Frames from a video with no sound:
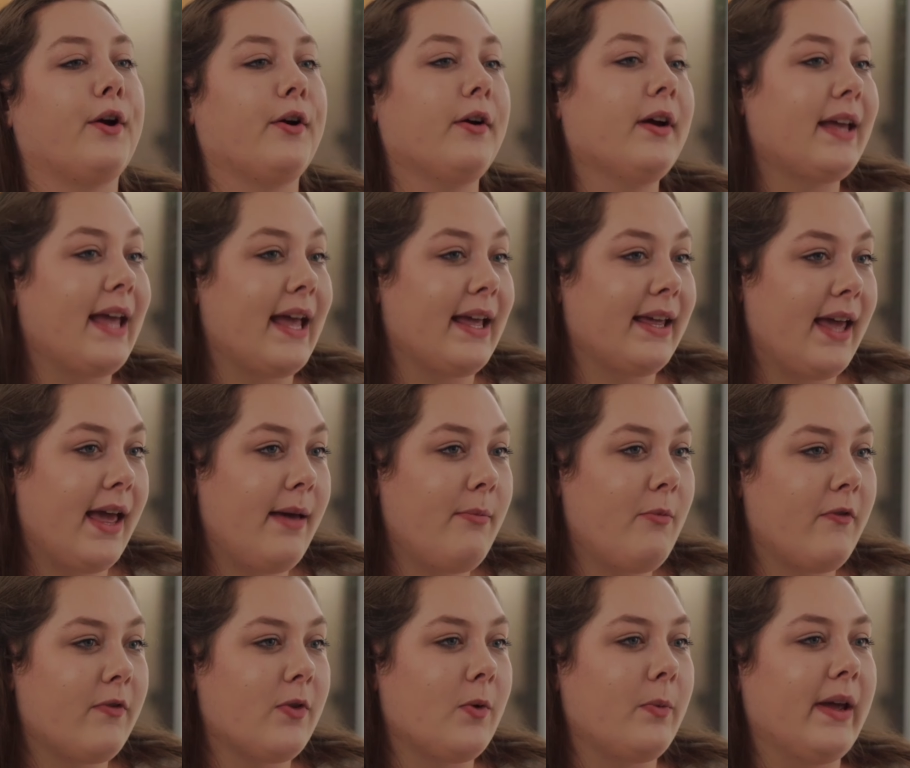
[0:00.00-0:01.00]
hurricane
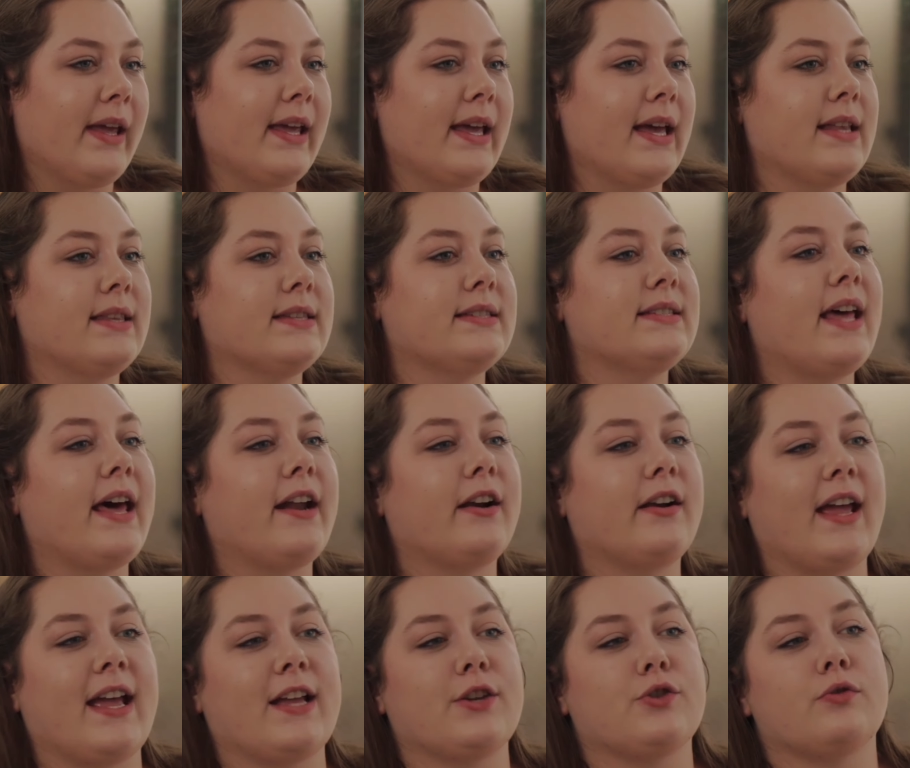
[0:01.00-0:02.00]
came over the weekend.
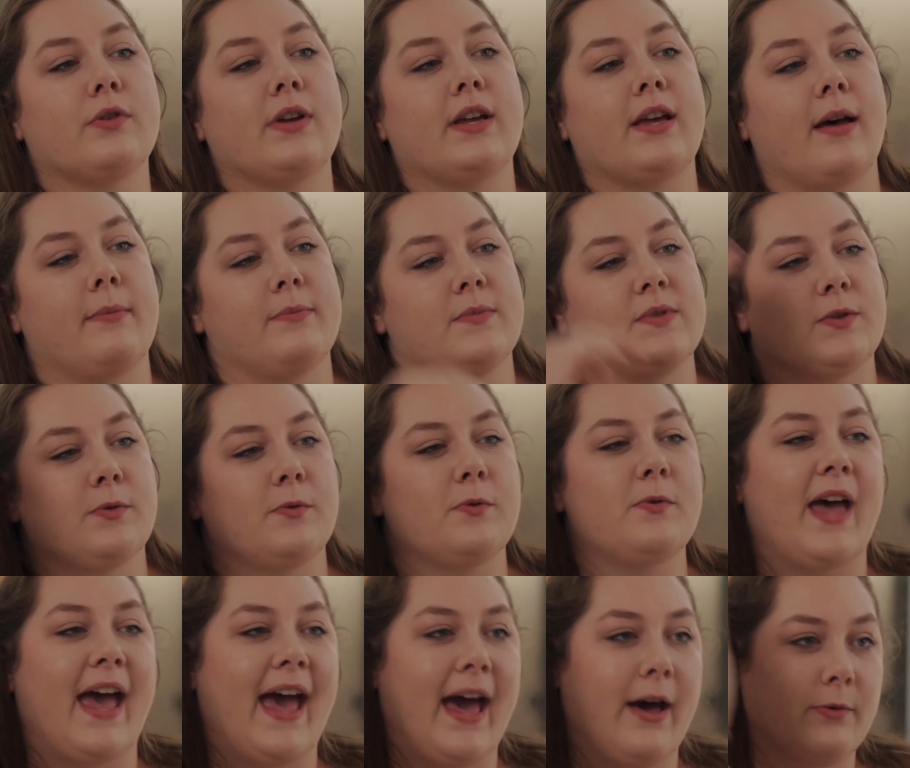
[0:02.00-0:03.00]
Saturday, tree comes through
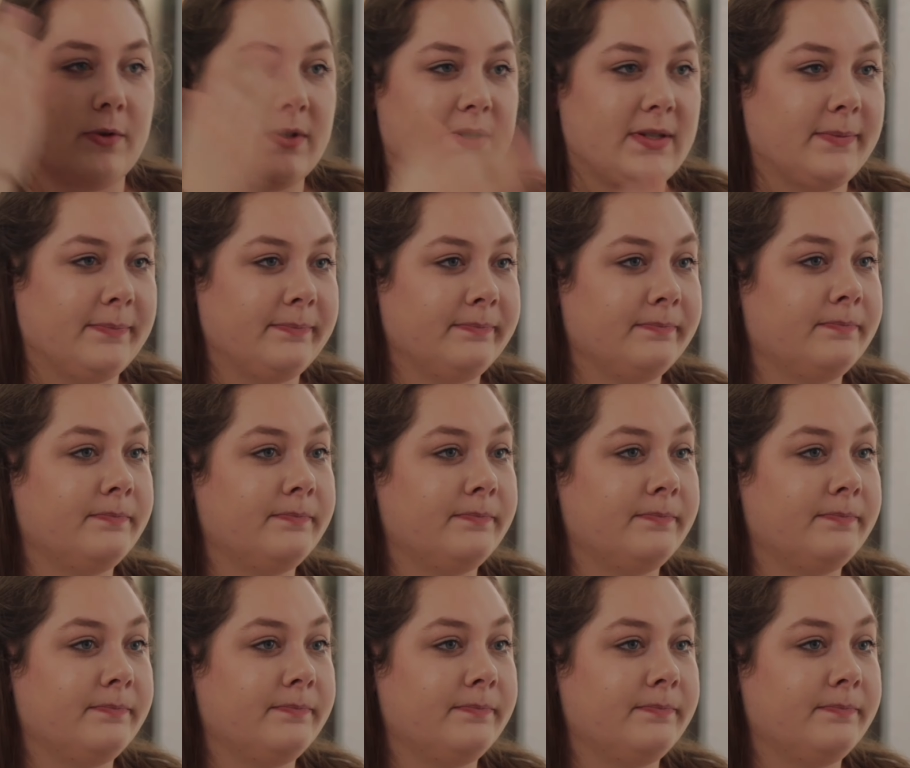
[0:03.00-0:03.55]
the house. No.